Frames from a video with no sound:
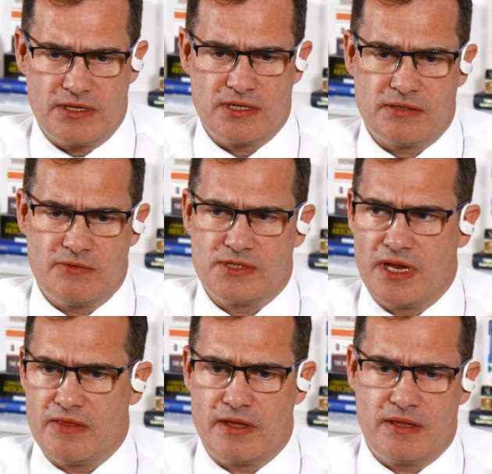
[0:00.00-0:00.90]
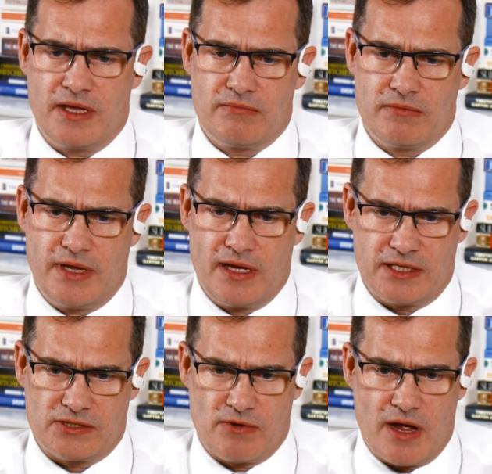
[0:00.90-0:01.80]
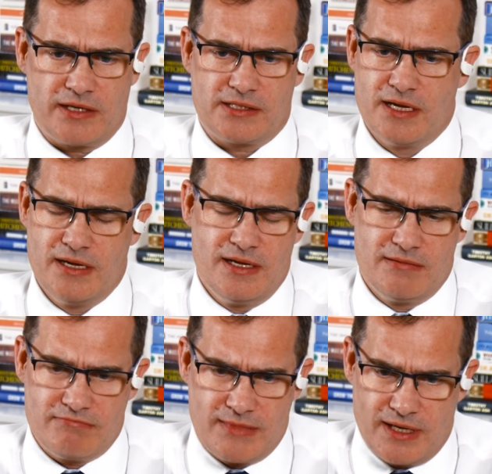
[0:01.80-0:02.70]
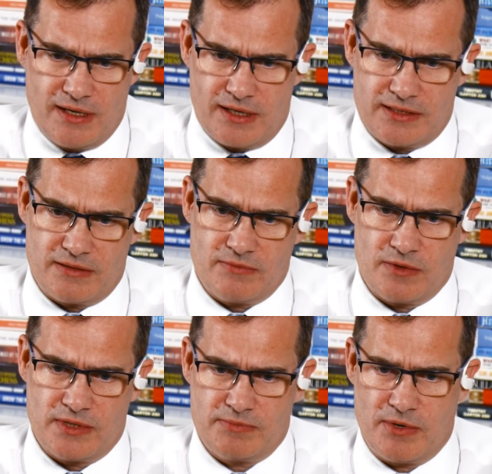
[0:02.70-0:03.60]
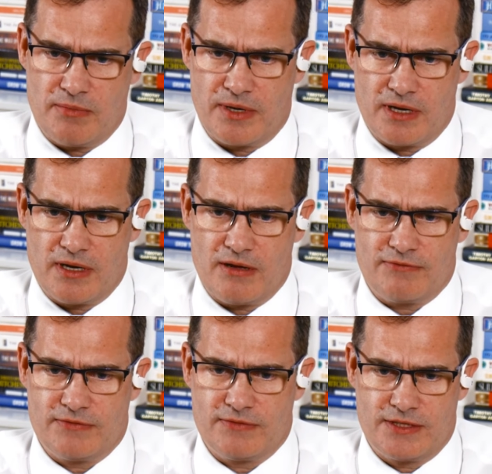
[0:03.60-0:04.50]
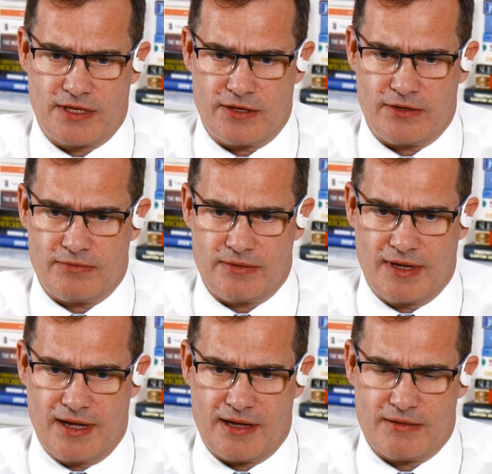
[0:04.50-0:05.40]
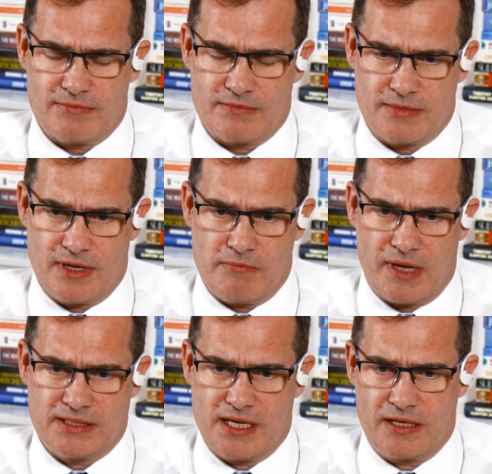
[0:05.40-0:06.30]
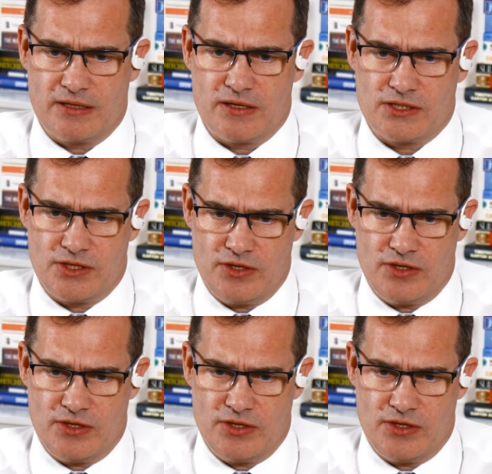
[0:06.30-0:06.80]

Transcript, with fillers: Because obviously they, they they had these rights. They clearly didn't want this property enough to um, you know maintain those.